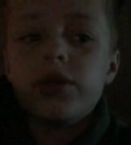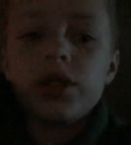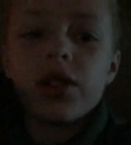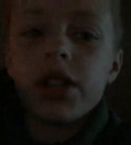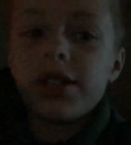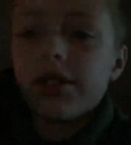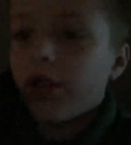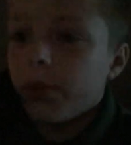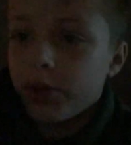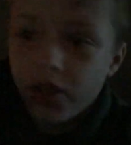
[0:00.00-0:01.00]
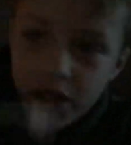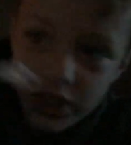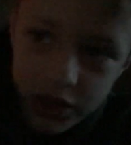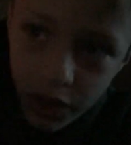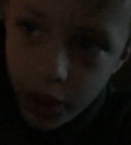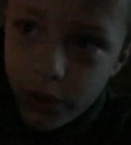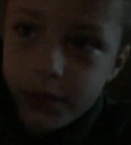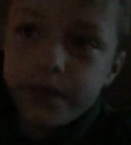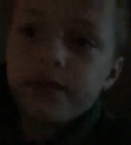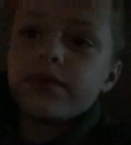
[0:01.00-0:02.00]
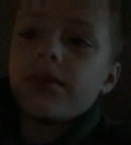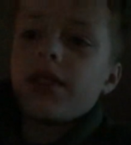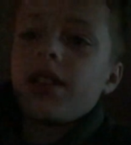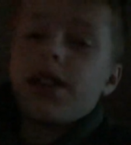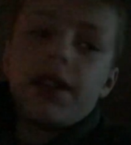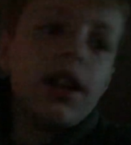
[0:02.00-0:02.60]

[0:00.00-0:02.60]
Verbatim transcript: So I just hope you guys know. And